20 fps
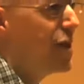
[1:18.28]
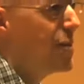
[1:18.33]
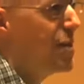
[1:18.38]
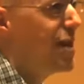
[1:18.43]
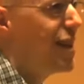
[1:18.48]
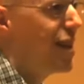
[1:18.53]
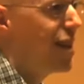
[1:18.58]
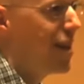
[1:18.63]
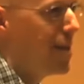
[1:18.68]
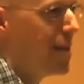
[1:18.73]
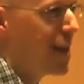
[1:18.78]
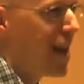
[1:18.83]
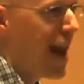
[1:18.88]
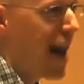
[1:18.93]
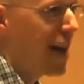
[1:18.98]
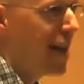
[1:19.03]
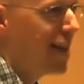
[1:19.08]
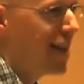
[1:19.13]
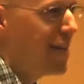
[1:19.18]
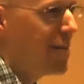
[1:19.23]
could have been the Olympic
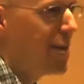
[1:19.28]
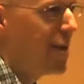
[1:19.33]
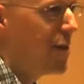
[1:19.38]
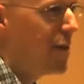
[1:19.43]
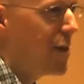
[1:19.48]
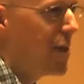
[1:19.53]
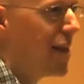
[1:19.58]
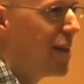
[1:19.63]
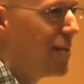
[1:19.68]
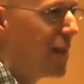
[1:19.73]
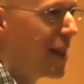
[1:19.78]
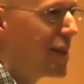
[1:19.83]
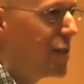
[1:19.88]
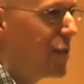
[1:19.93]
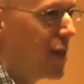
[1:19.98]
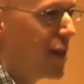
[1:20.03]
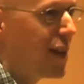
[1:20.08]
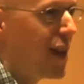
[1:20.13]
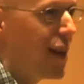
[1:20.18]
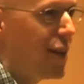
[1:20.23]
athlete, but who ended up like
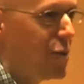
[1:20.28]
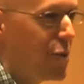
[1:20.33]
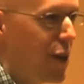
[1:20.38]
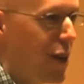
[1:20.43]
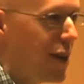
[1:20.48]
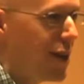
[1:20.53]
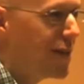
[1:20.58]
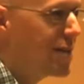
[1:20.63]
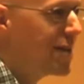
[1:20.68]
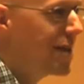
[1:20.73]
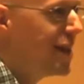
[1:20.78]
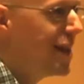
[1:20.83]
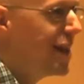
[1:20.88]
doing a lot of drugs.